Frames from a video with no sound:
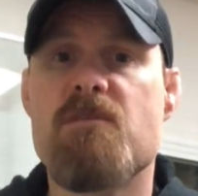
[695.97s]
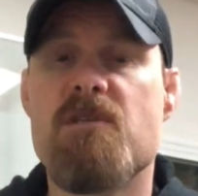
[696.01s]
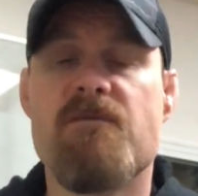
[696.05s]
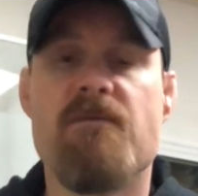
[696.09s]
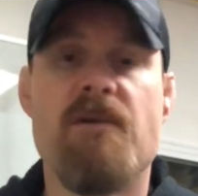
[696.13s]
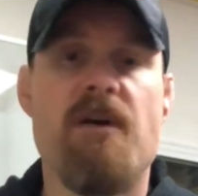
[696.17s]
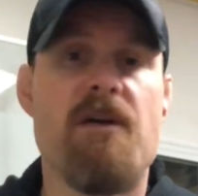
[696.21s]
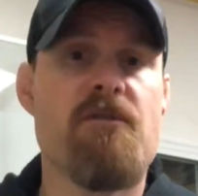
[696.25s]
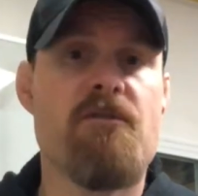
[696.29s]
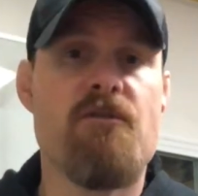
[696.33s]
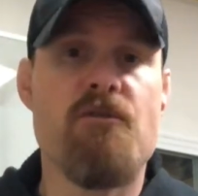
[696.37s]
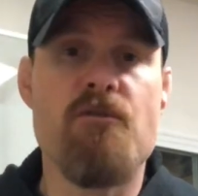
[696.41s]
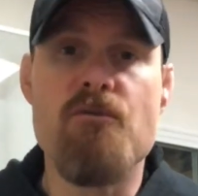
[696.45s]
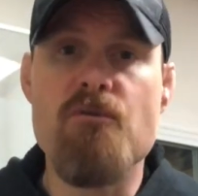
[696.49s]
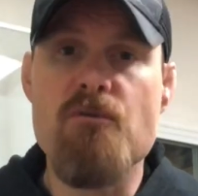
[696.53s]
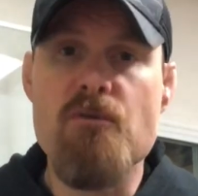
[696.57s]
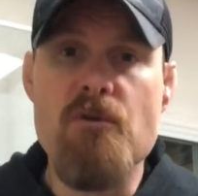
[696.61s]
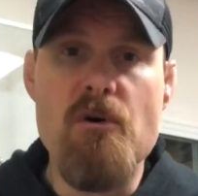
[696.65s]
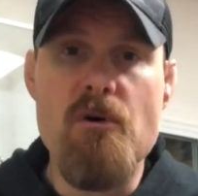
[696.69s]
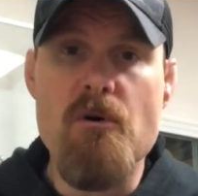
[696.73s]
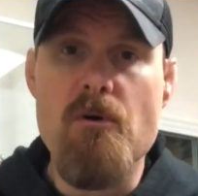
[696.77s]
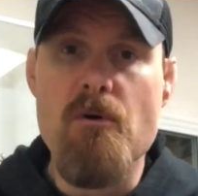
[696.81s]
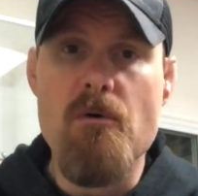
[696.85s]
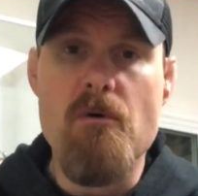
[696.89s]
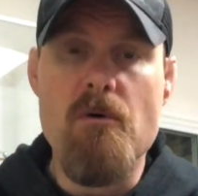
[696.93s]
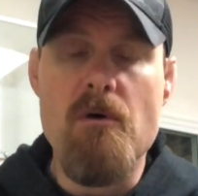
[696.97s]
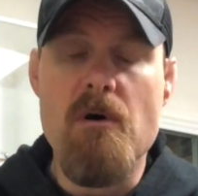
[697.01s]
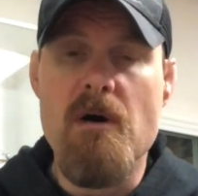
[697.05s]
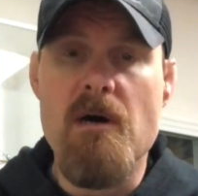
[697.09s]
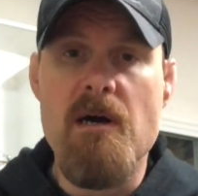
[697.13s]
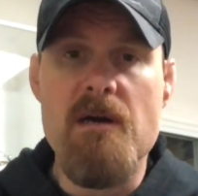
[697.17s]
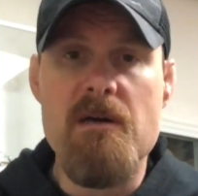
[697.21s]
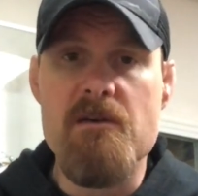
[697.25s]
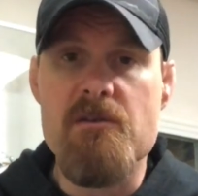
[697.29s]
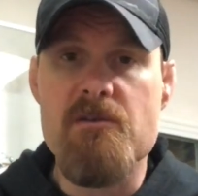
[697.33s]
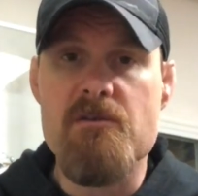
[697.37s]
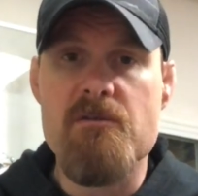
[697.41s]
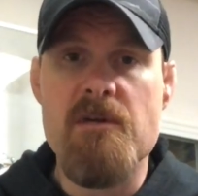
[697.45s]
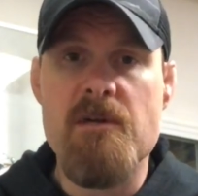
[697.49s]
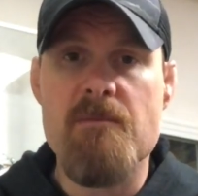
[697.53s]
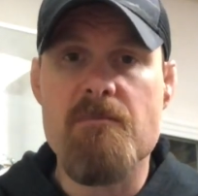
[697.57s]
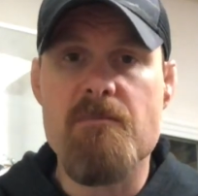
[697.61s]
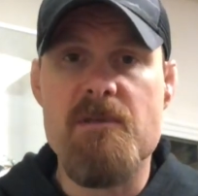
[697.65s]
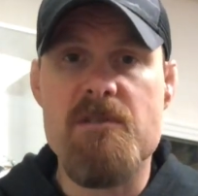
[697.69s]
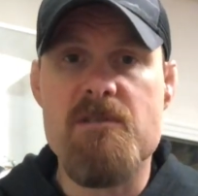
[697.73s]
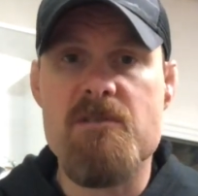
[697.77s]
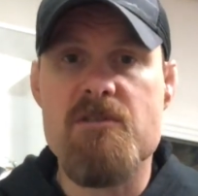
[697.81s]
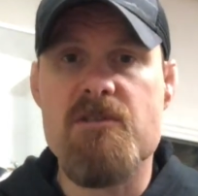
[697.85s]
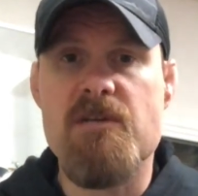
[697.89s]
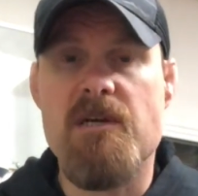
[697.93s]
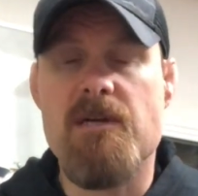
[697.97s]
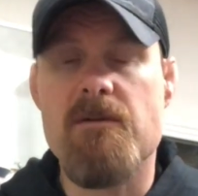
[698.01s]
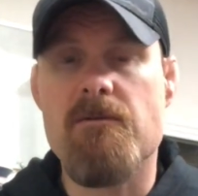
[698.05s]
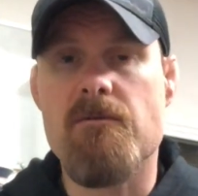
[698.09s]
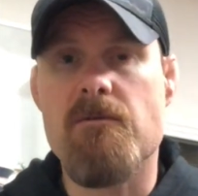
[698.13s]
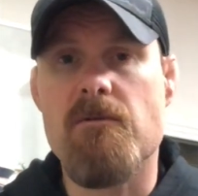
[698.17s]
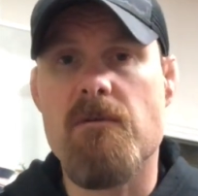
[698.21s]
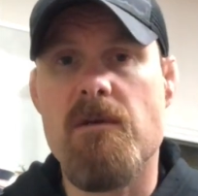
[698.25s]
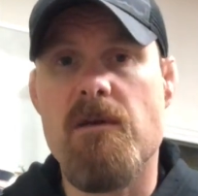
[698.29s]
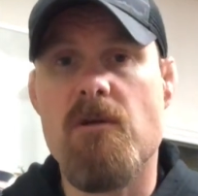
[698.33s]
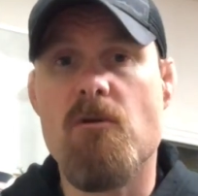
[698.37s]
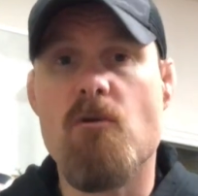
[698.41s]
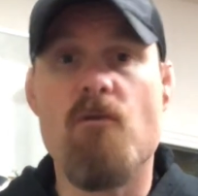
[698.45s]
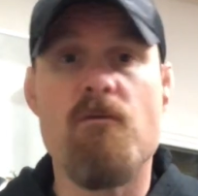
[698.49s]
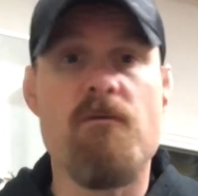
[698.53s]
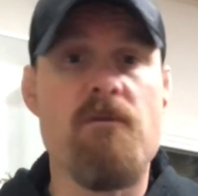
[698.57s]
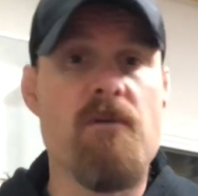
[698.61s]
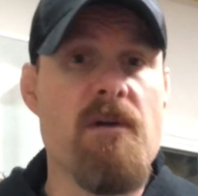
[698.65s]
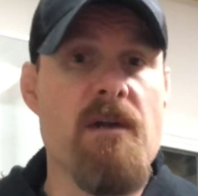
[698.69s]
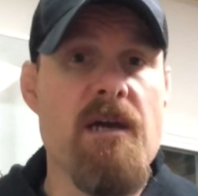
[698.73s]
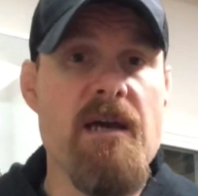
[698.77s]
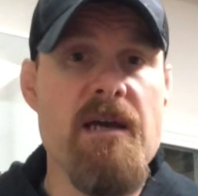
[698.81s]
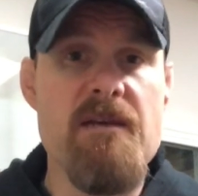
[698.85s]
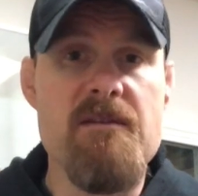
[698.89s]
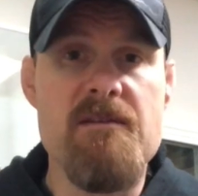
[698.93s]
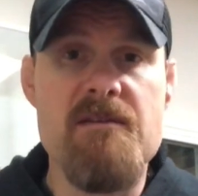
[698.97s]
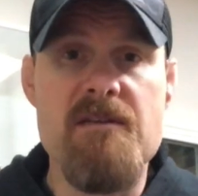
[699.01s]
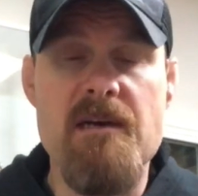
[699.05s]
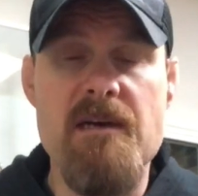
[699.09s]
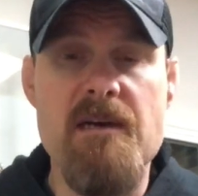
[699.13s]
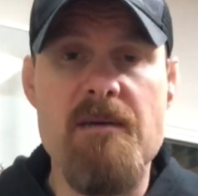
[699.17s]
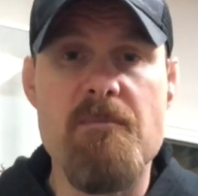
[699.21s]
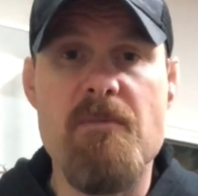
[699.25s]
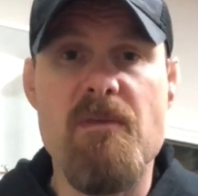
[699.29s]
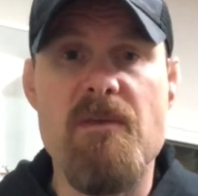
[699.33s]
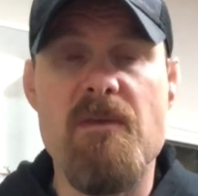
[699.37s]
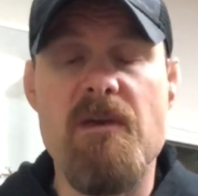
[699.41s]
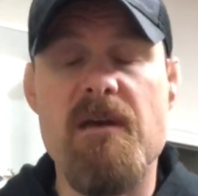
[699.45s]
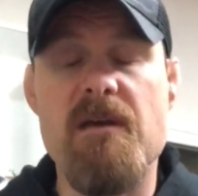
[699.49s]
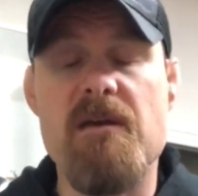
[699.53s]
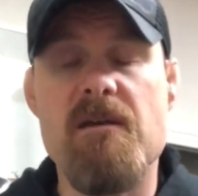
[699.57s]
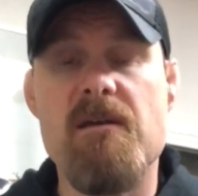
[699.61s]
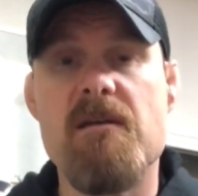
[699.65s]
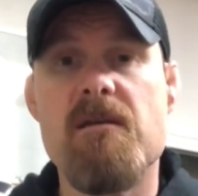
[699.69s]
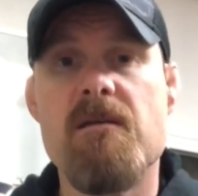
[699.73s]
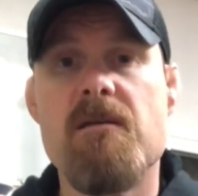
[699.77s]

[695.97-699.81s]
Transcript: If I do go on a trip, it's generally an overnight type thing.